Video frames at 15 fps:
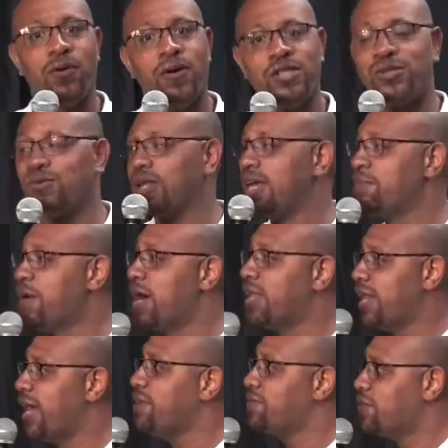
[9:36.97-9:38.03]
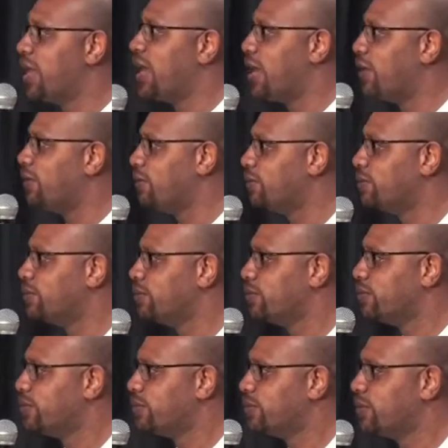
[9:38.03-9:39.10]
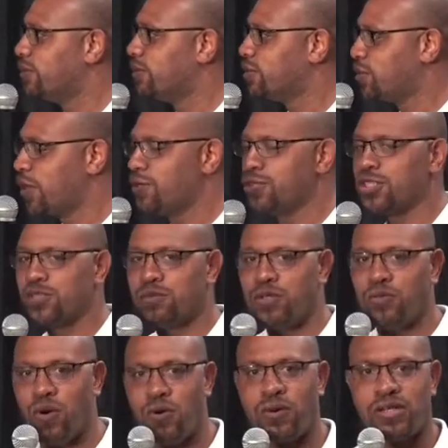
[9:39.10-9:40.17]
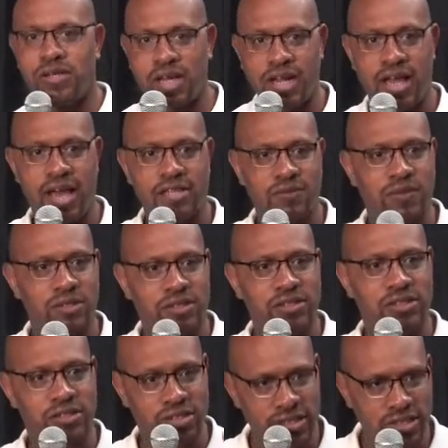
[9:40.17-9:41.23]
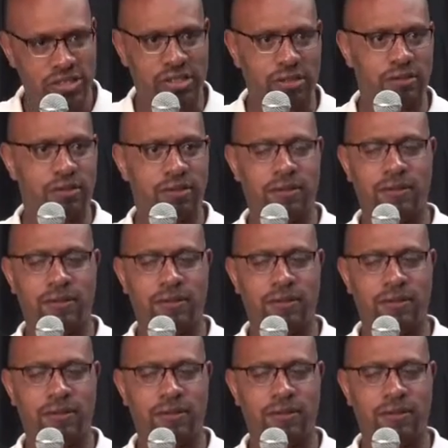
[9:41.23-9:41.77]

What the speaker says: going to lay my life down. That's why you should be woke in class when the teacher's teaching.